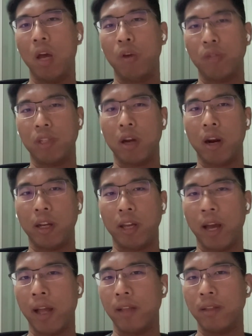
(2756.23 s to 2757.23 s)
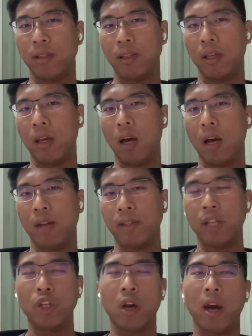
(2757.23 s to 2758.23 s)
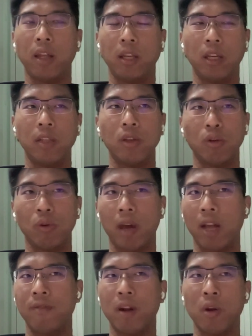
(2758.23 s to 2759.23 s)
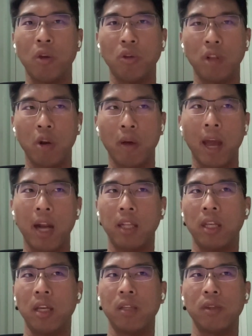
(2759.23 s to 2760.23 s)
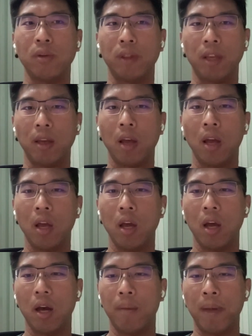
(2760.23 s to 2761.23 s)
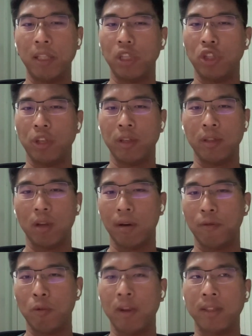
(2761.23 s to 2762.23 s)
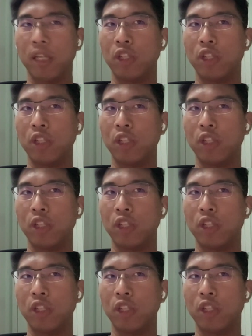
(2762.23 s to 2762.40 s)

user ID and the session ID. So you get very good locality. So the messages of one